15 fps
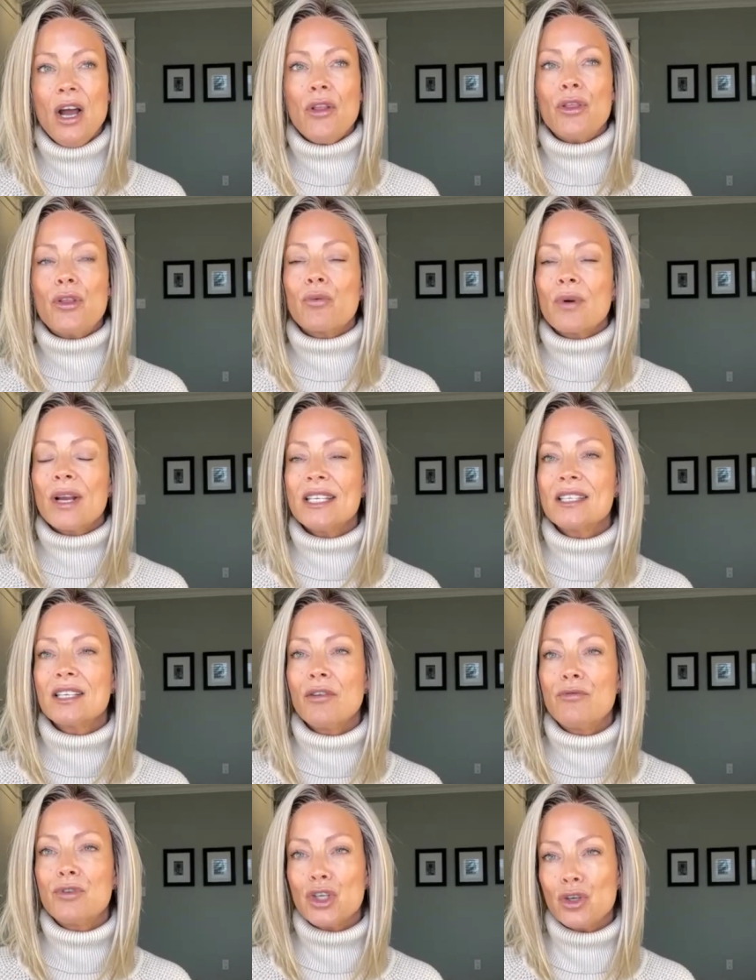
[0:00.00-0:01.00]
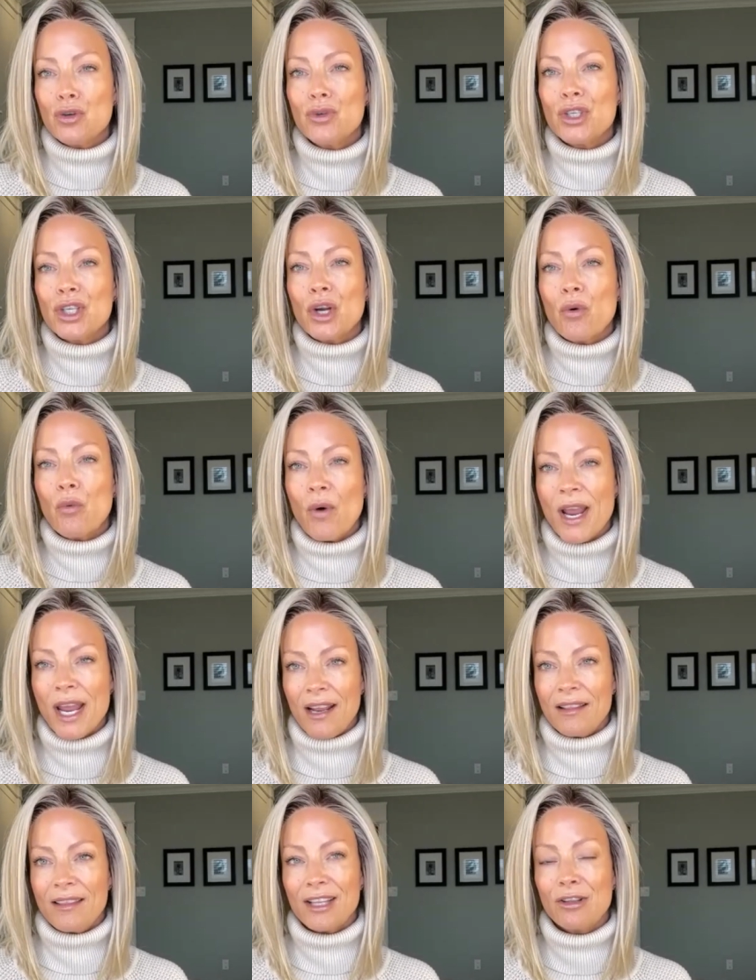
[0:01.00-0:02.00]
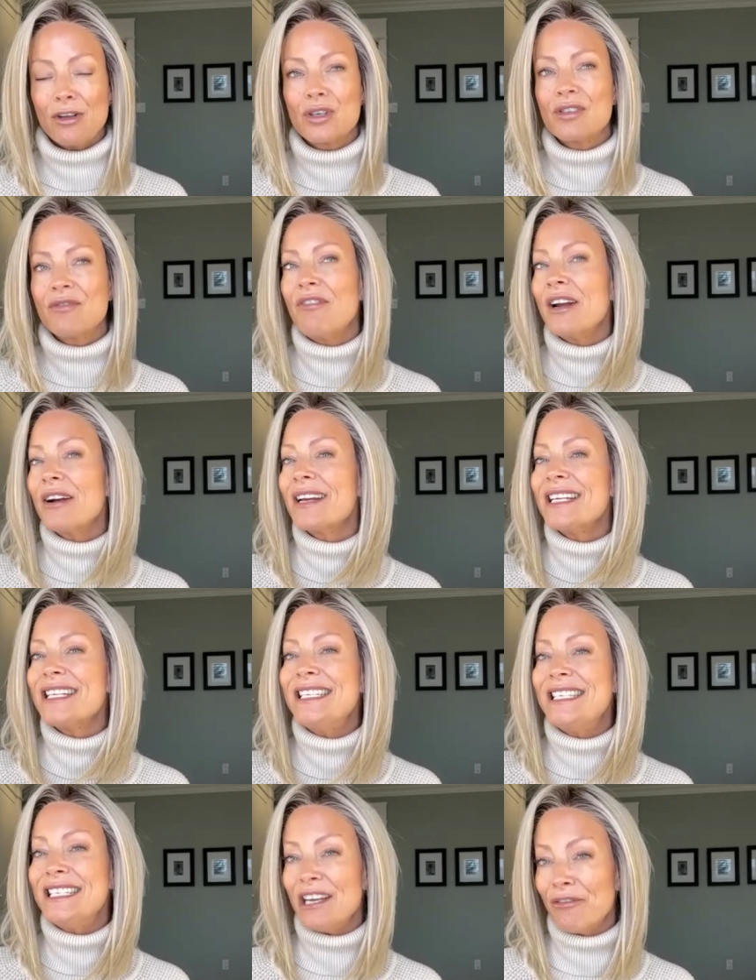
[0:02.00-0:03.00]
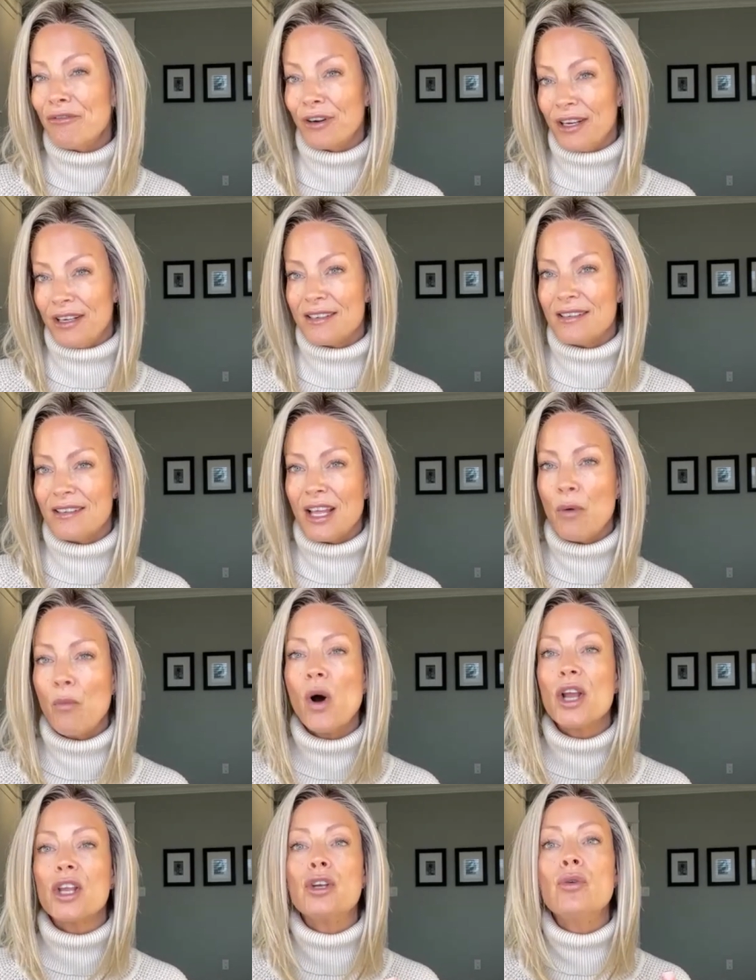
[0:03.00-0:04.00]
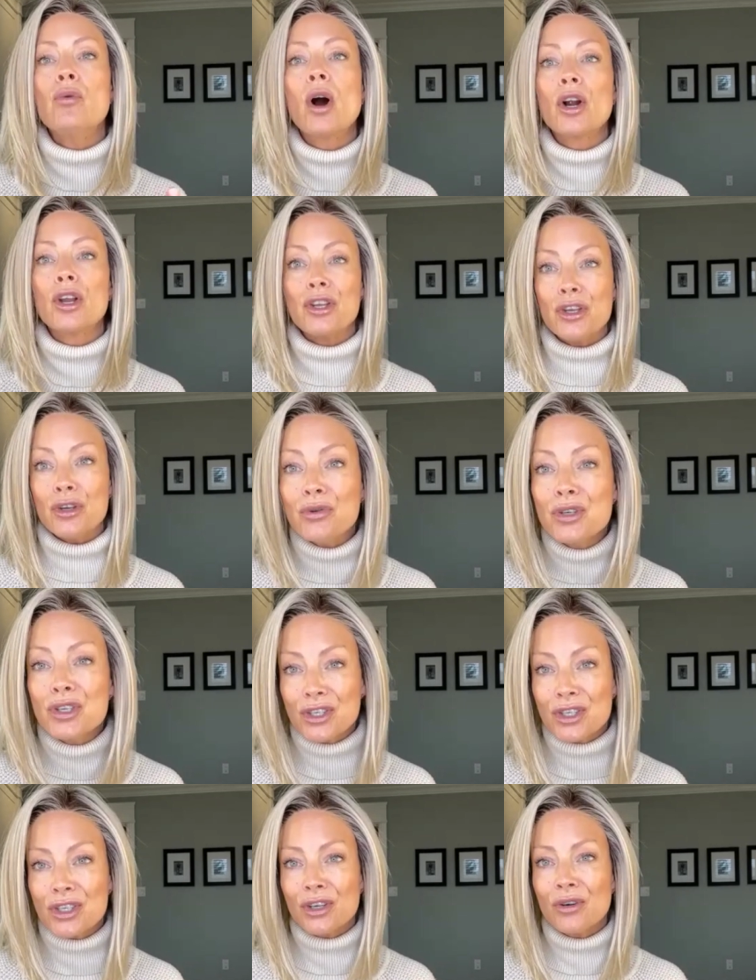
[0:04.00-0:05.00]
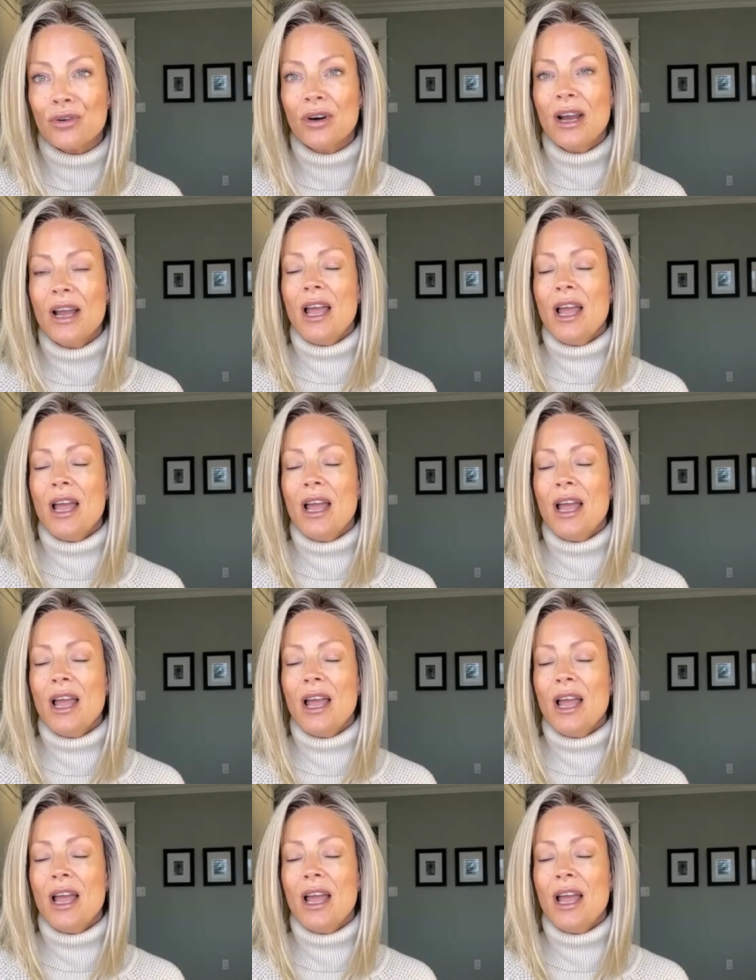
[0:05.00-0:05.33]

the risk of choosing a wig that looks very different than what you are used to